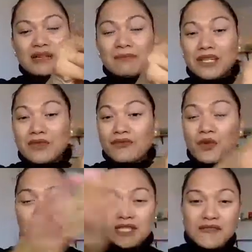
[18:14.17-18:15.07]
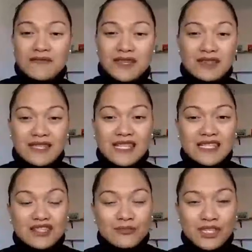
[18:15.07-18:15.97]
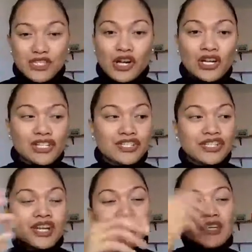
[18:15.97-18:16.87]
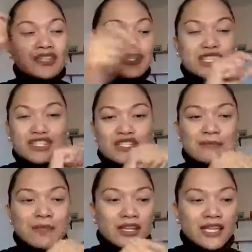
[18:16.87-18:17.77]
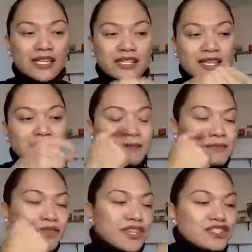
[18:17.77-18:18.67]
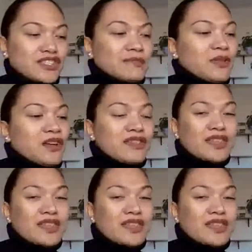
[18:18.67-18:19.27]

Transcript: But of course, if it needs to be charged, you can just plug it. You can just plug